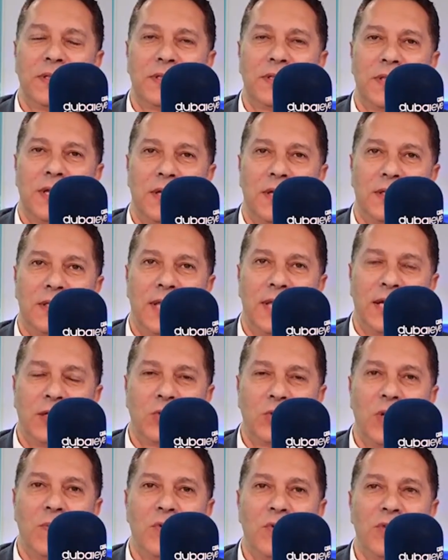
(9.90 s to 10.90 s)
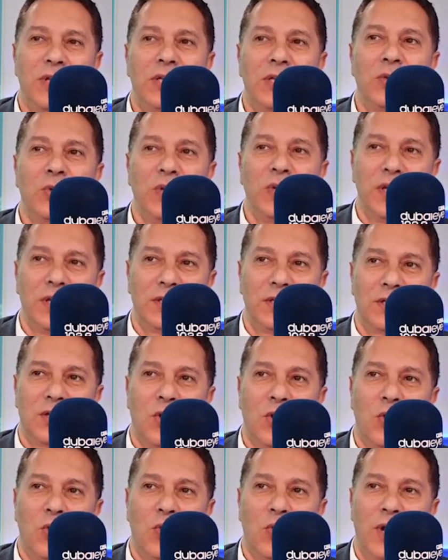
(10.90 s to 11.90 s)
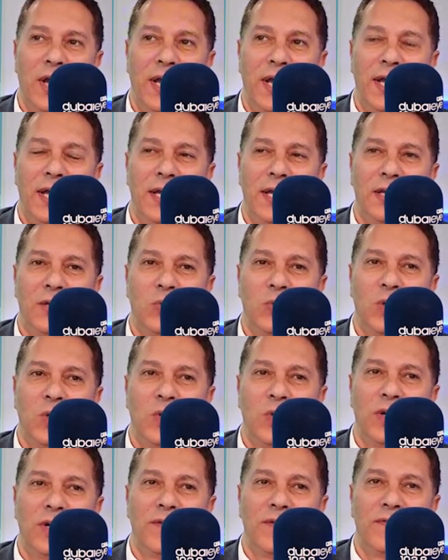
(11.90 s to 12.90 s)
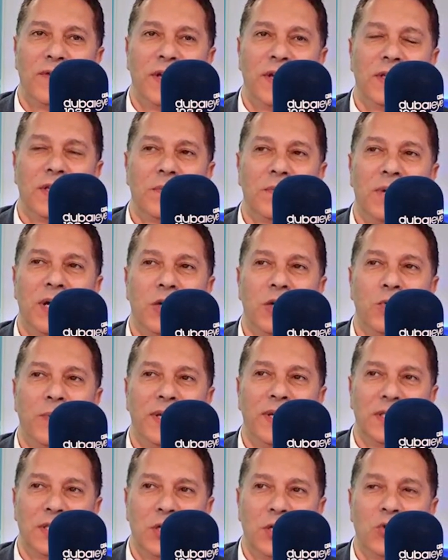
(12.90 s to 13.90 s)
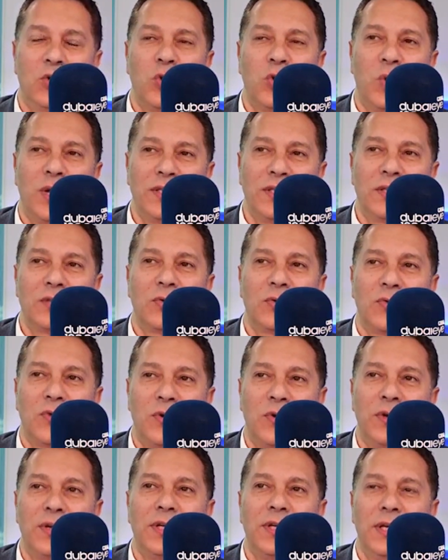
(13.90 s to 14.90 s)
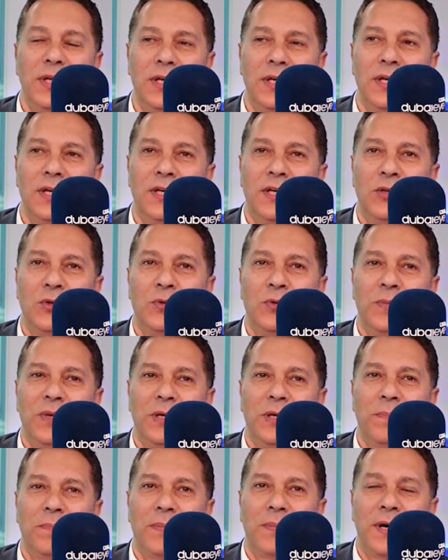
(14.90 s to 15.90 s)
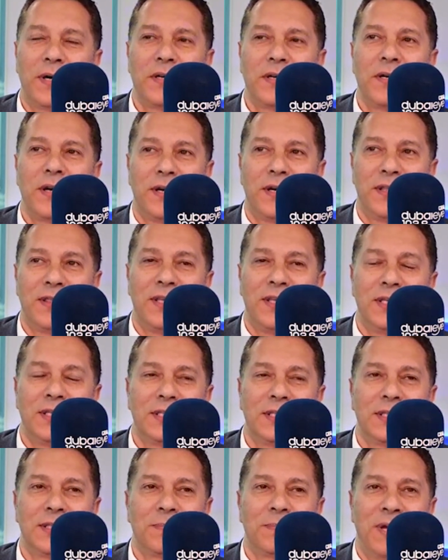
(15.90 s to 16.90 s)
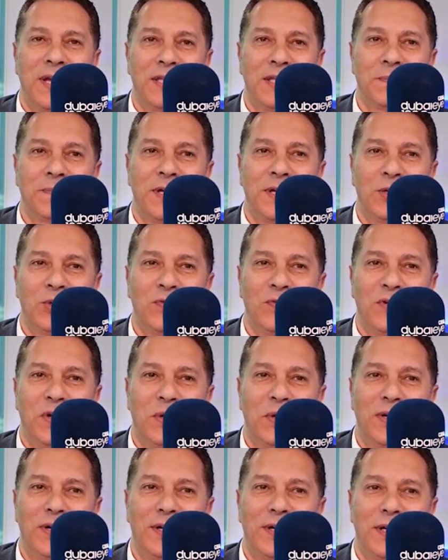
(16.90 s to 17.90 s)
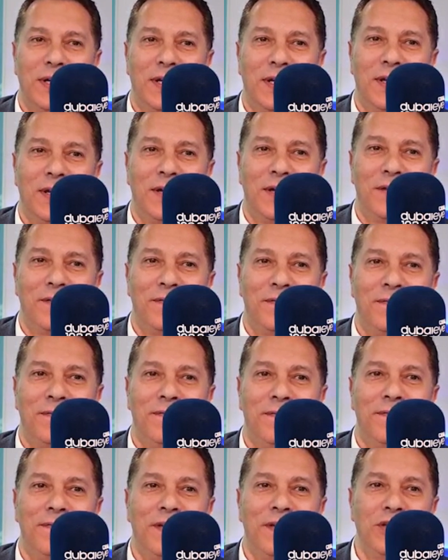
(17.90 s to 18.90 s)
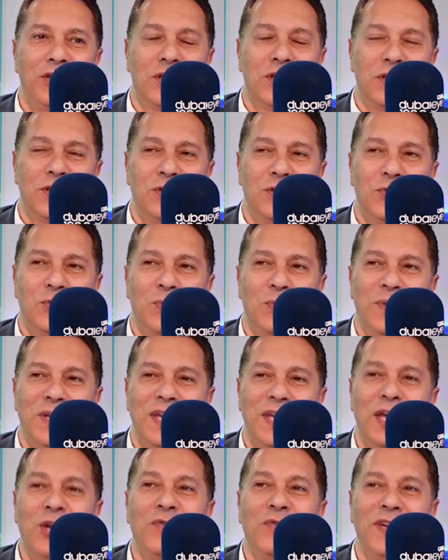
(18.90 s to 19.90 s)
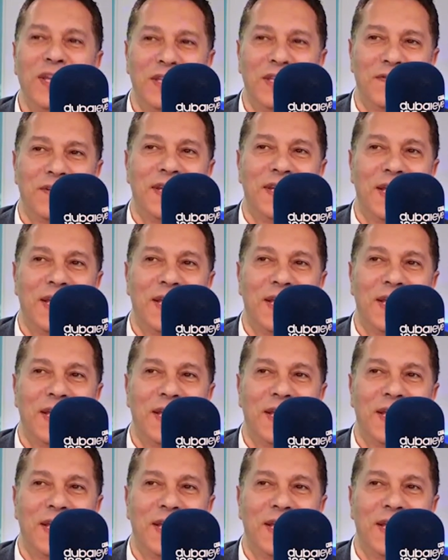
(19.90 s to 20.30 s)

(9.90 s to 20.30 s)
started actually more than 2 years ago, and we were invited by Dubai Silicon Oasis Authority to be partner in this as part of our vision to be innovative in